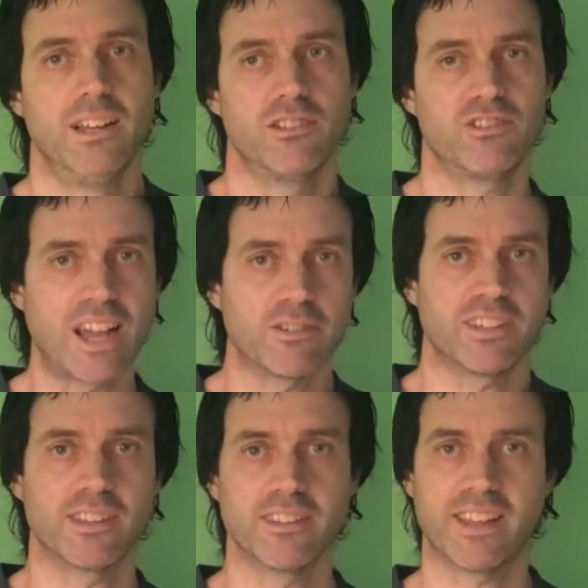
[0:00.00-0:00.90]

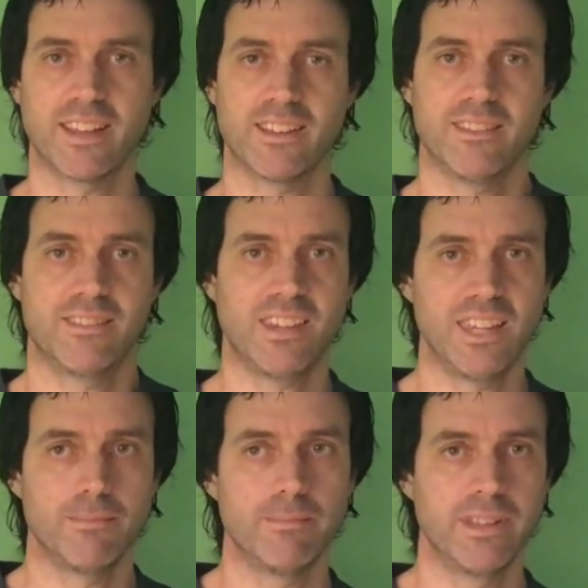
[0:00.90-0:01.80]
shouting at their
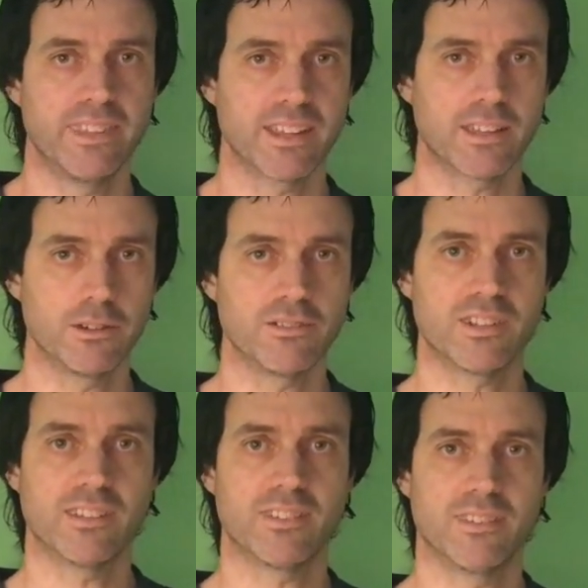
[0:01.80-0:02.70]
team and their
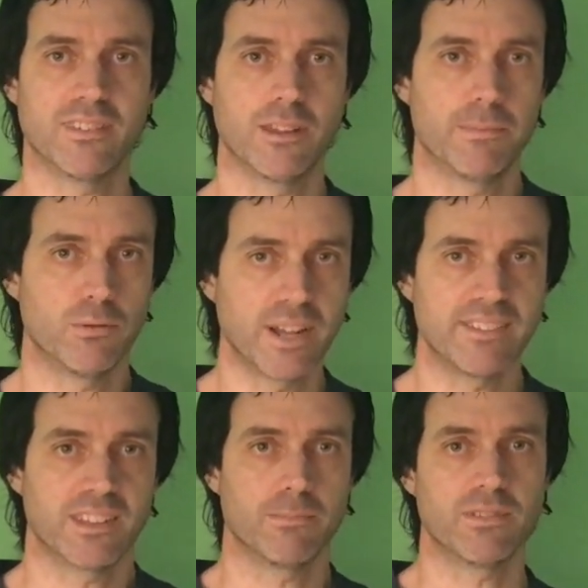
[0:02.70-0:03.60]
coaches and
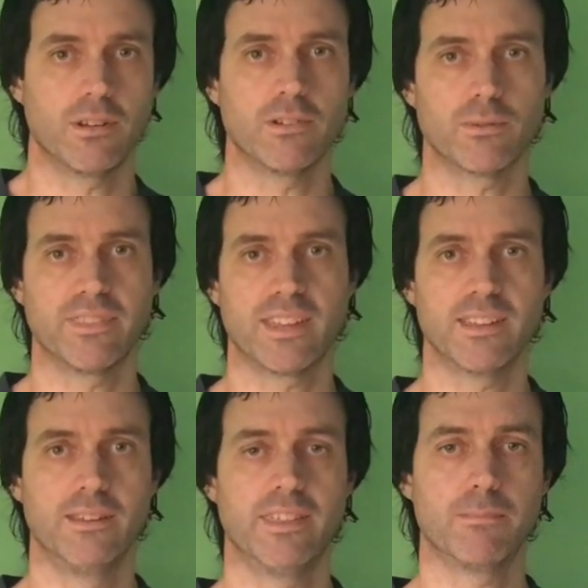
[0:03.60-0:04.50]
berating themselves when
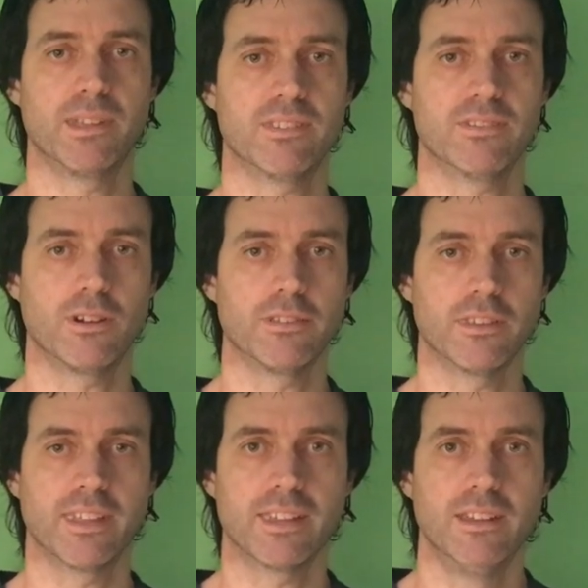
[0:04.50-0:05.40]
they miss a shot
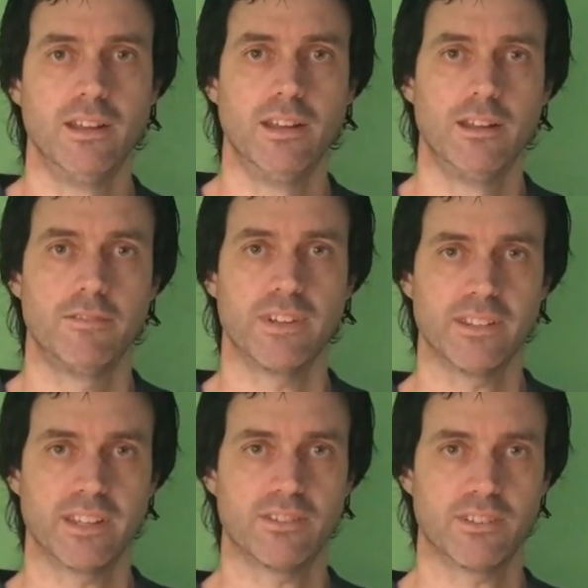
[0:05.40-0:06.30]
that they
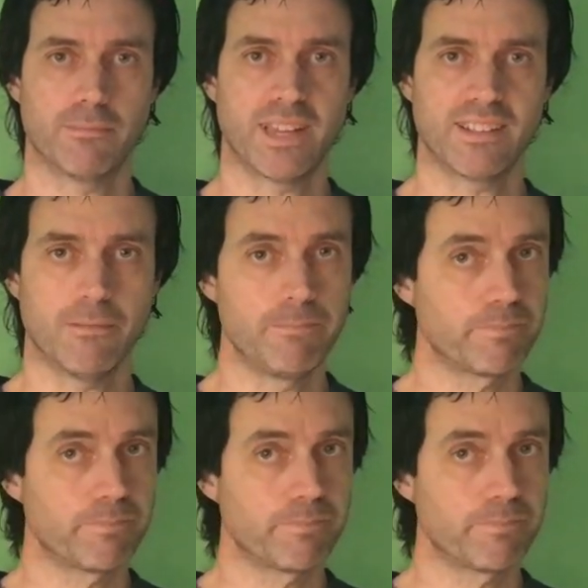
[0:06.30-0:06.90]
feel they should have made.